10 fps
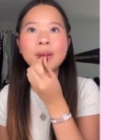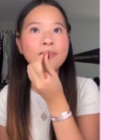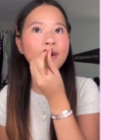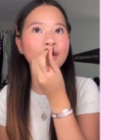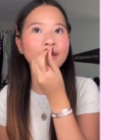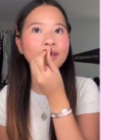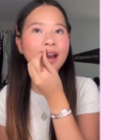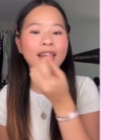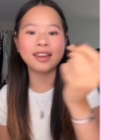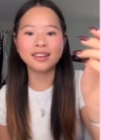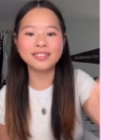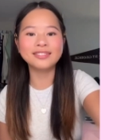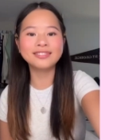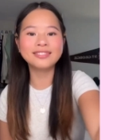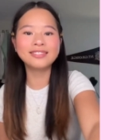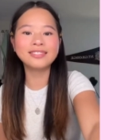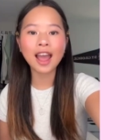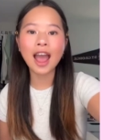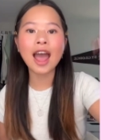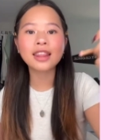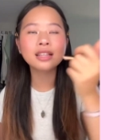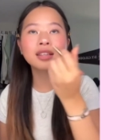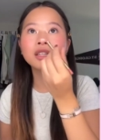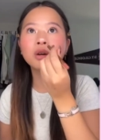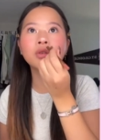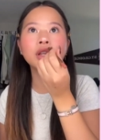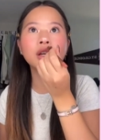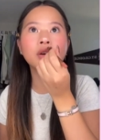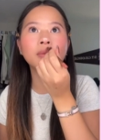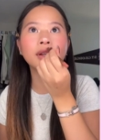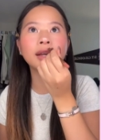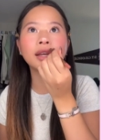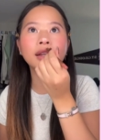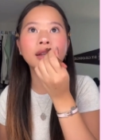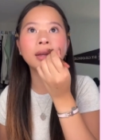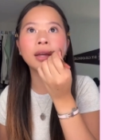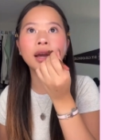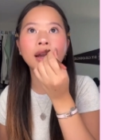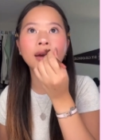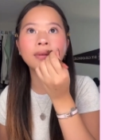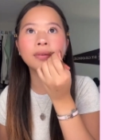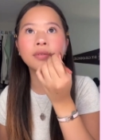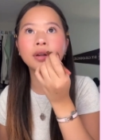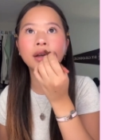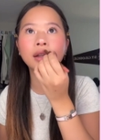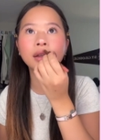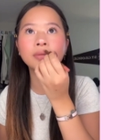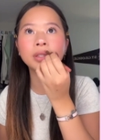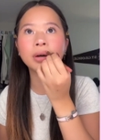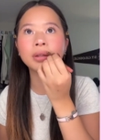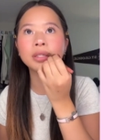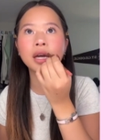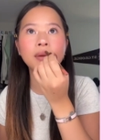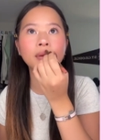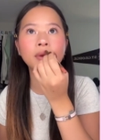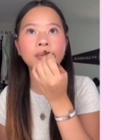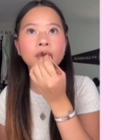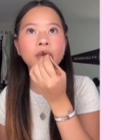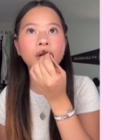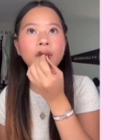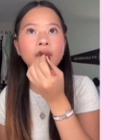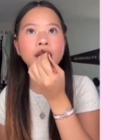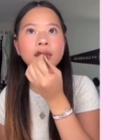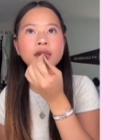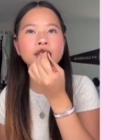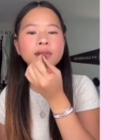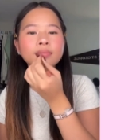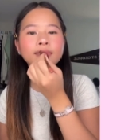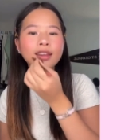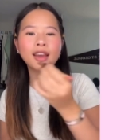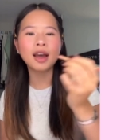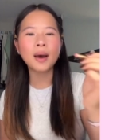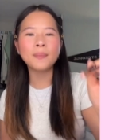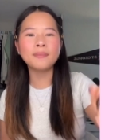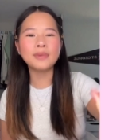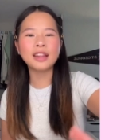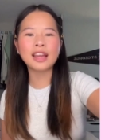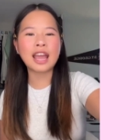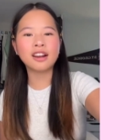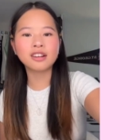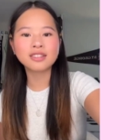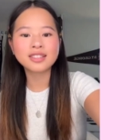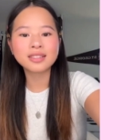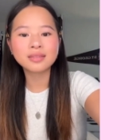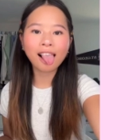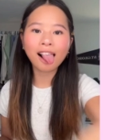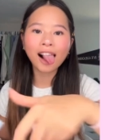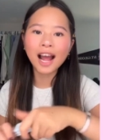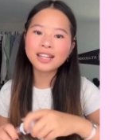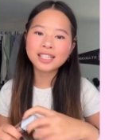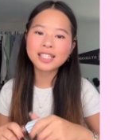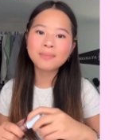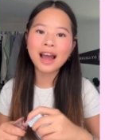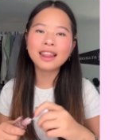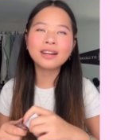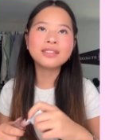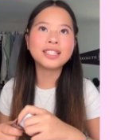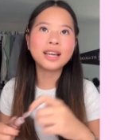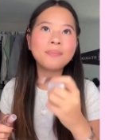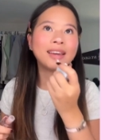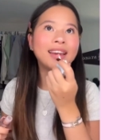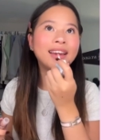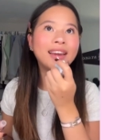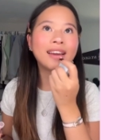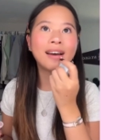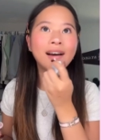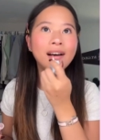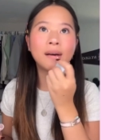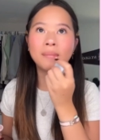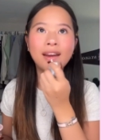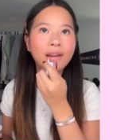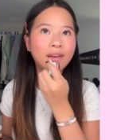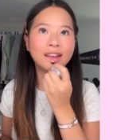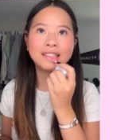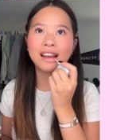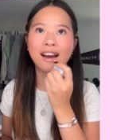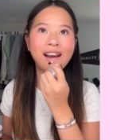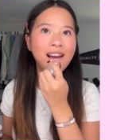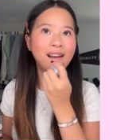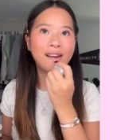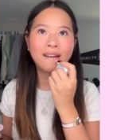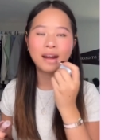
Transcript: And that's like totally normal. Like, you can't have everyone that loves you all the time. Like, people will always be like haters. Just my little tippy. Anyways, yeah, that's it. Bye, guys.